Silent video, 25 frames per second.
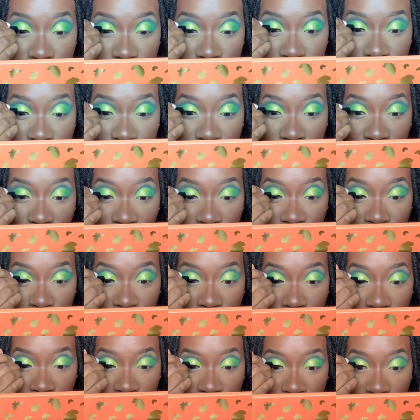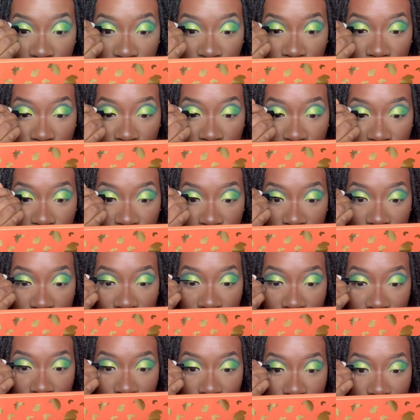so that you can get
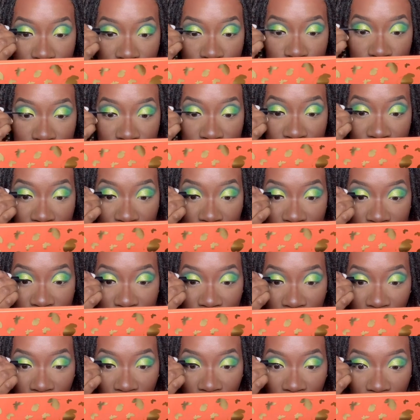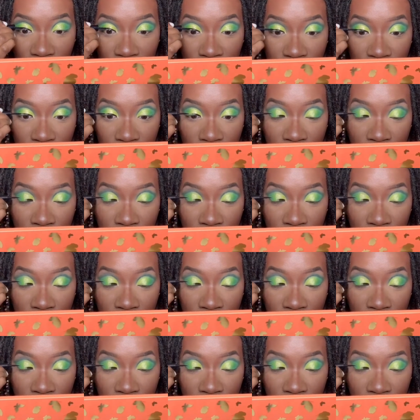the most precise line.